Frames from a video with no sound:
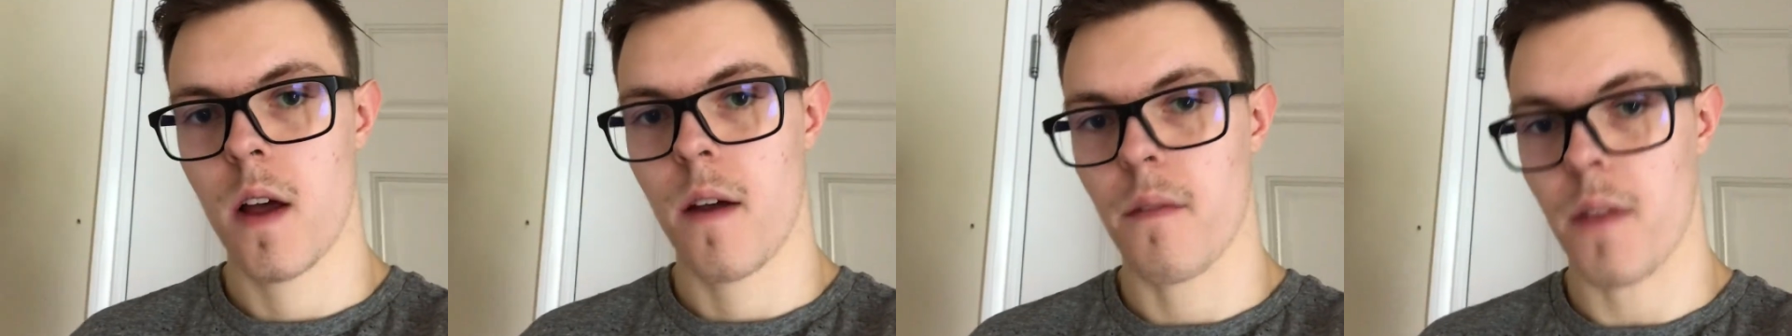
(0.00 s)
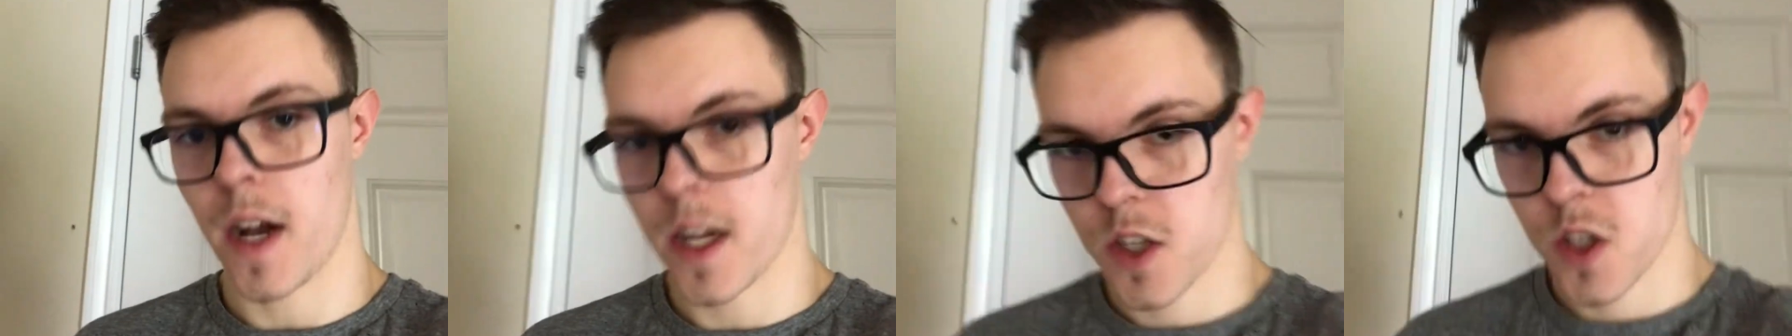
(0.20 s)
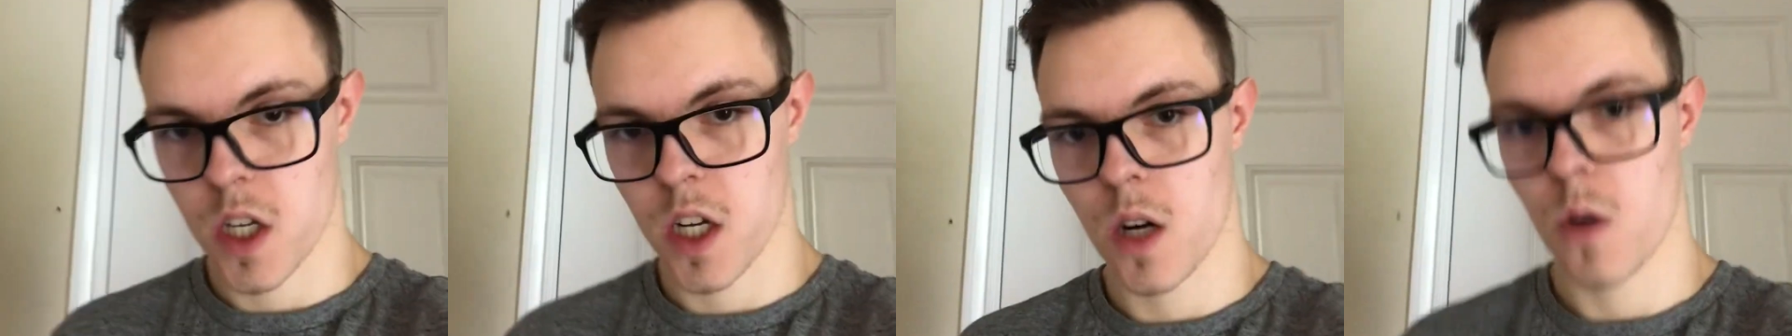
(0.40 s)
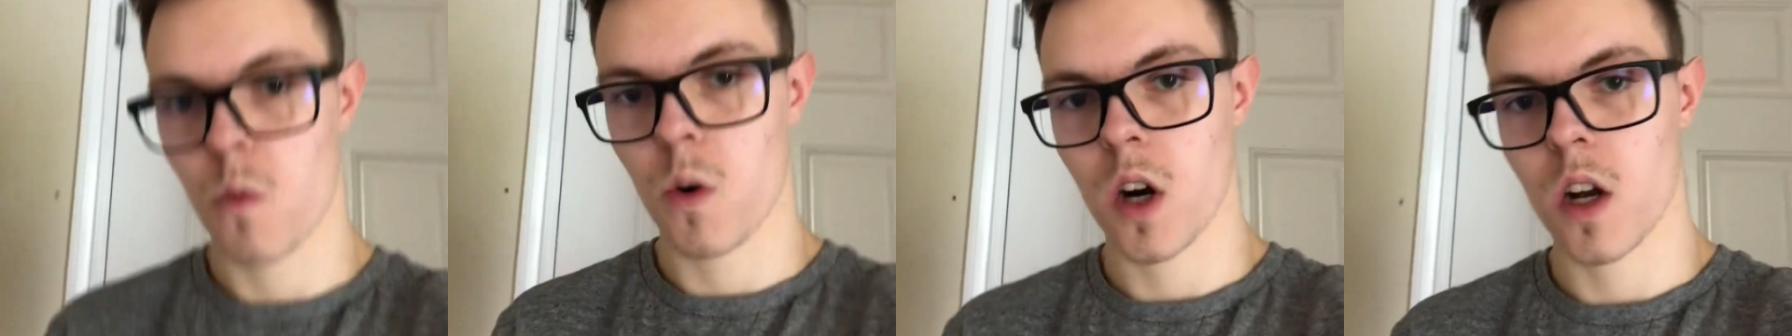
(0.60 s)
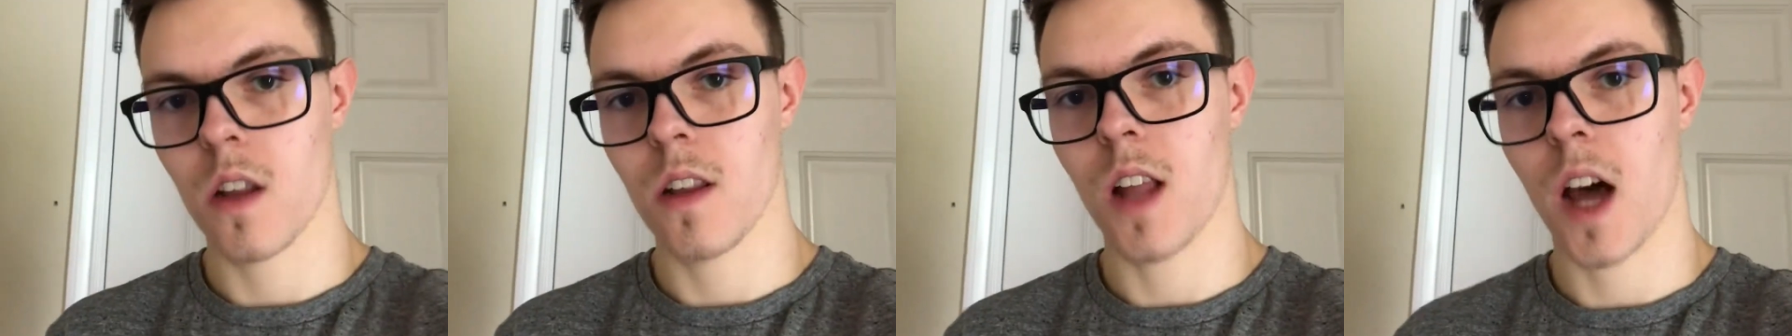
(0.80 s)
that's going to
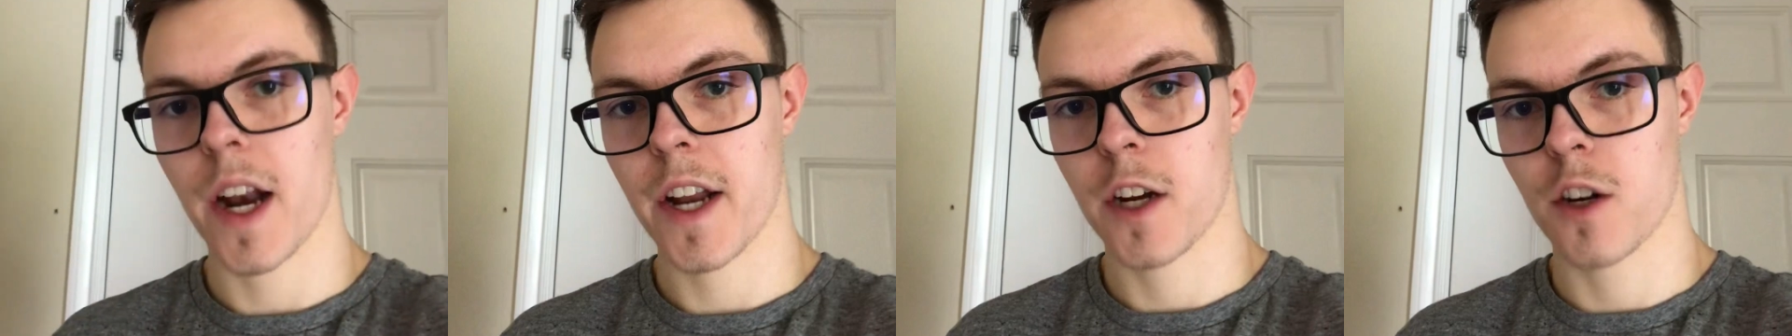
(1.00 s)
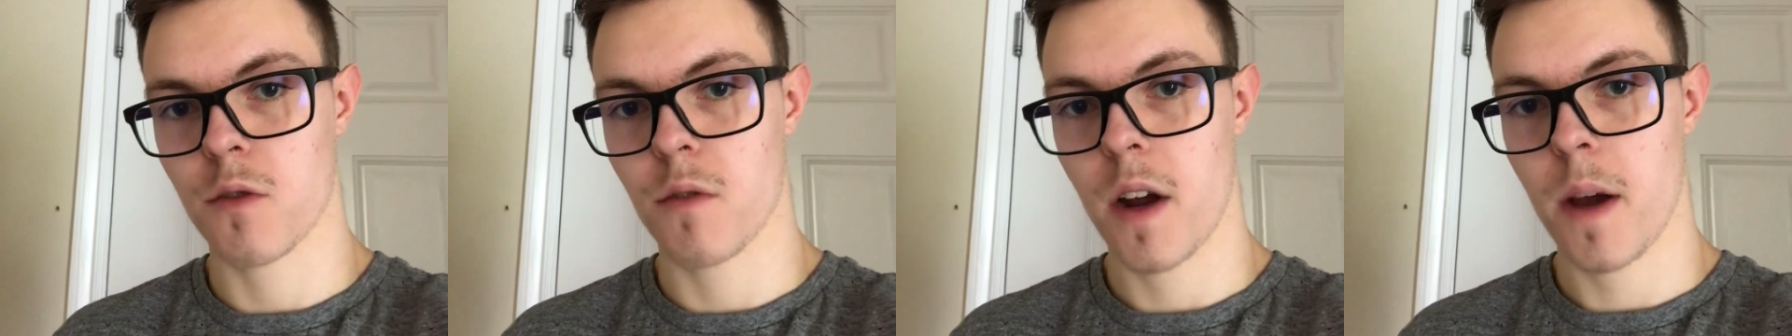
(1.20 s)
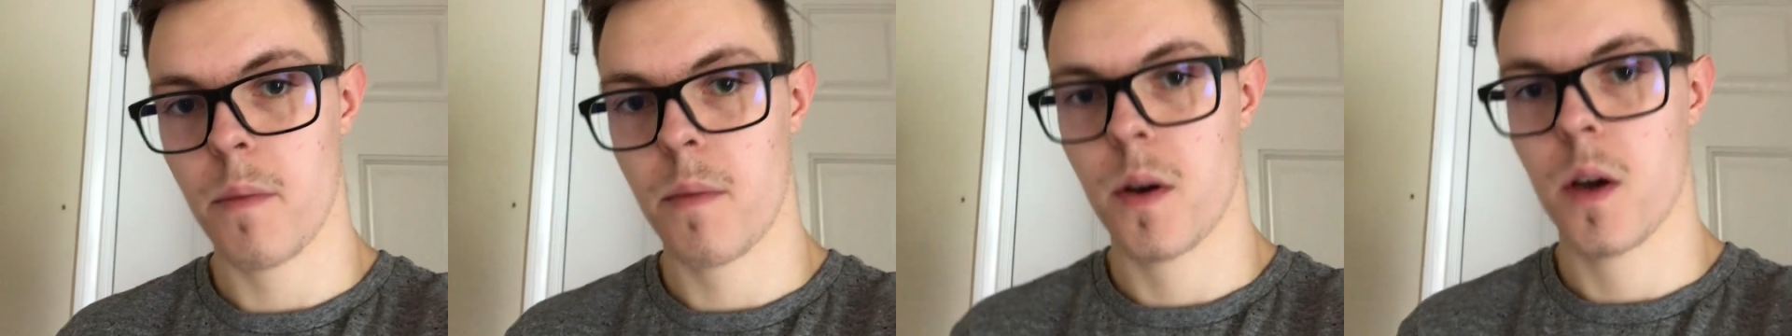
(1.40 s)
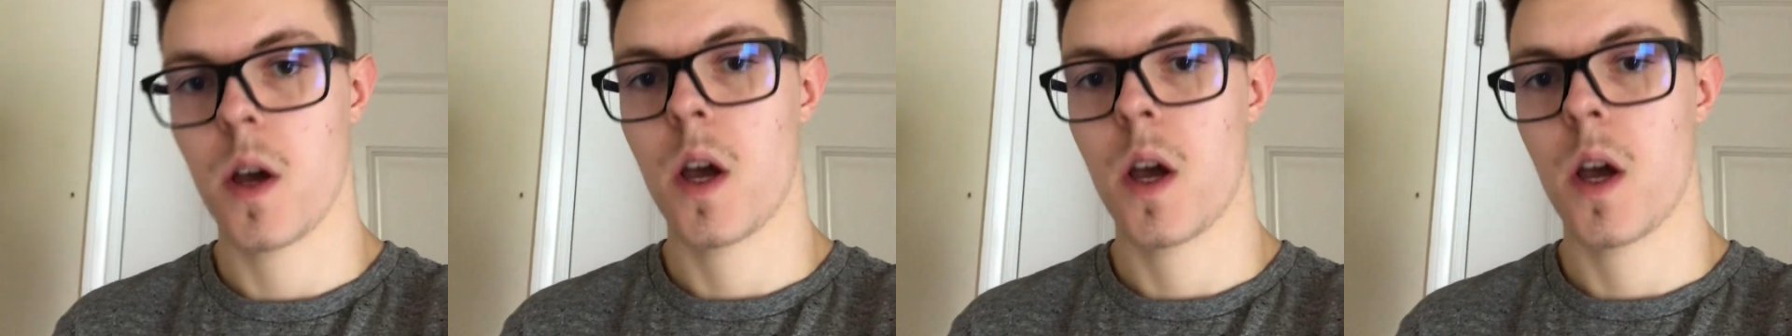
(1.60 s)
work a lot of grip,